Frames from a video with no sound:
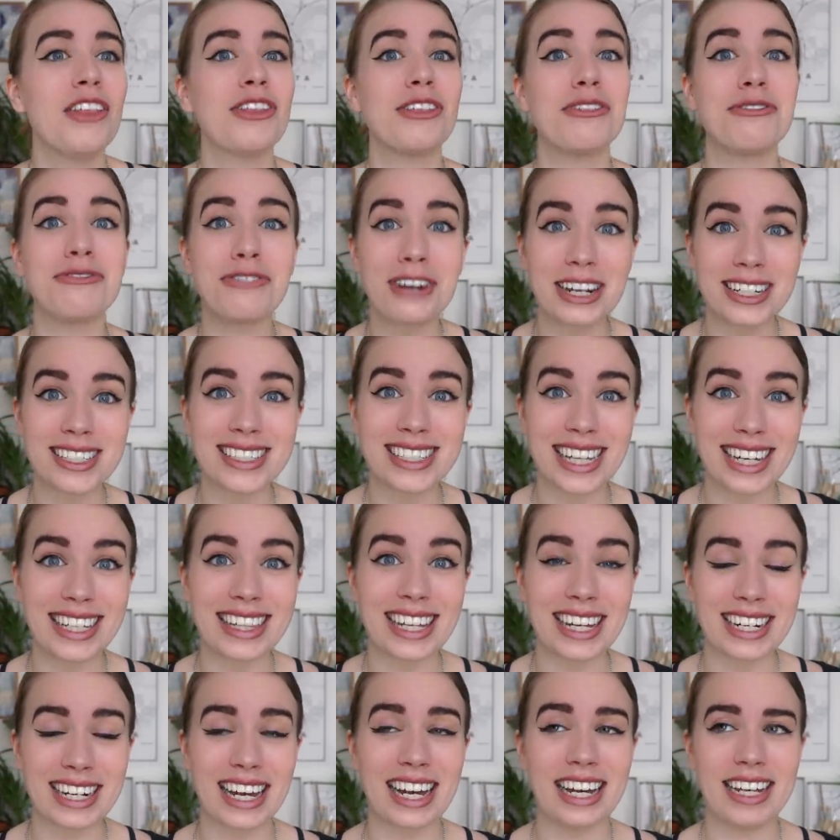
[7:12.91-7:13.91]
The first
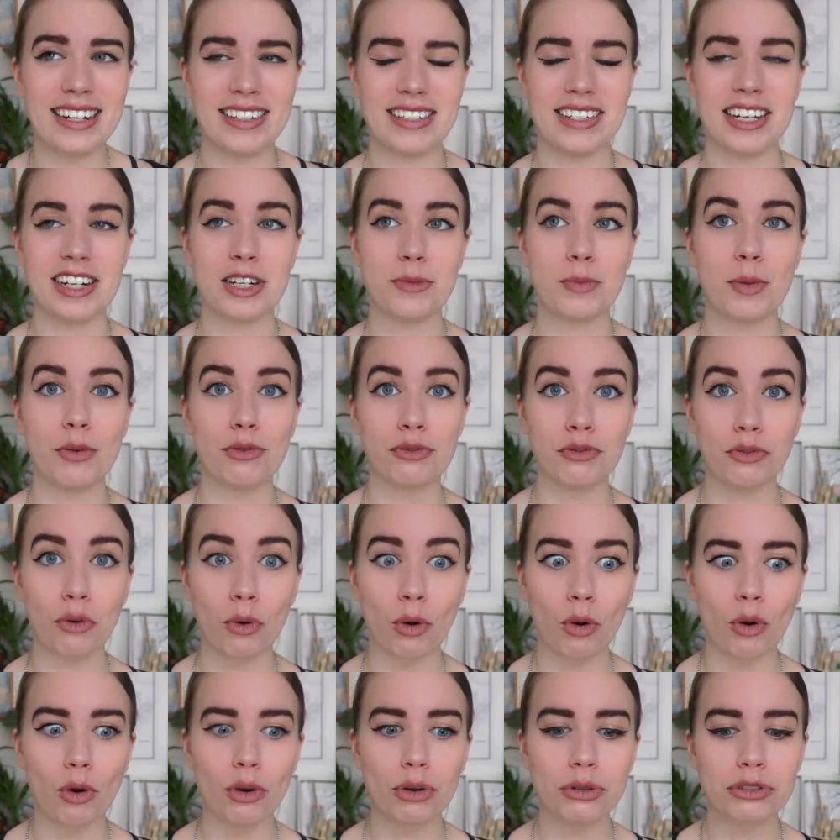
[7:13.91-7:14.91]
thing that I did
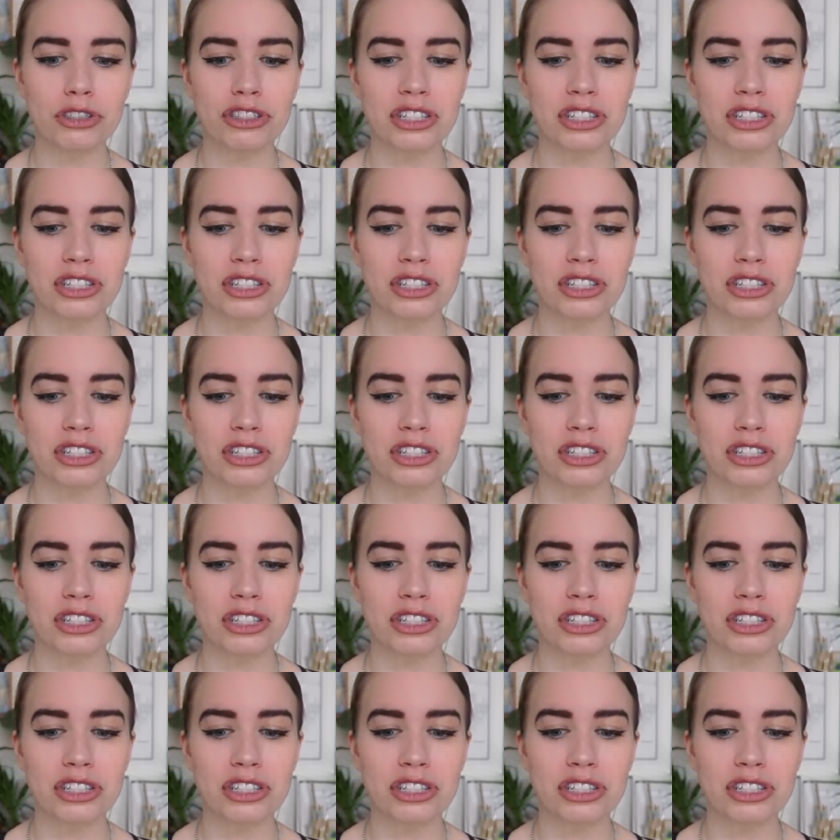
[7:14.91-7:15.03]
before